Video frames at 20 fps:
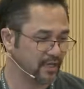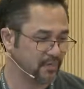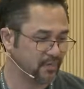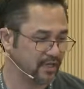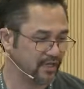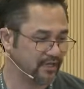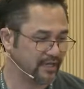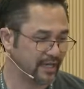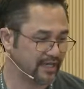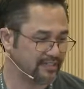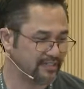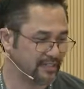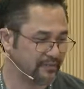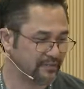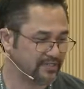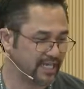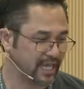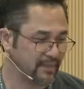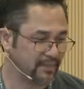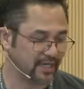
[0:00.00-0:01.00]
But you can kind of see
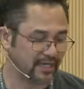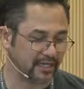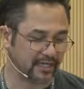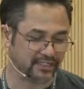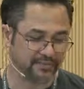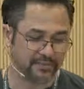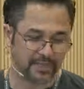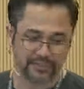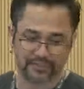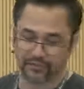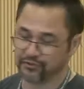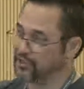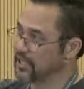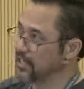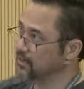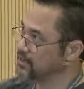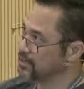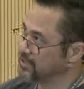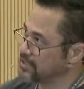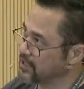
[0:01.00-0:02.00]
what's happening. Here's my
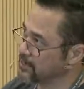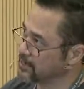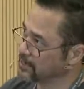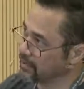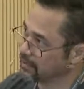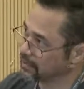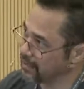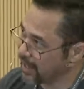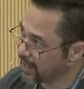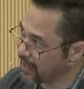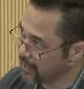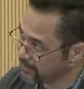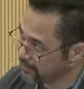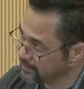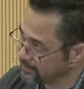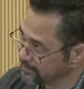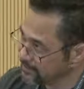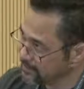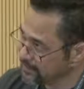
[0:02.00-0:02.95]
zookeepers coming online.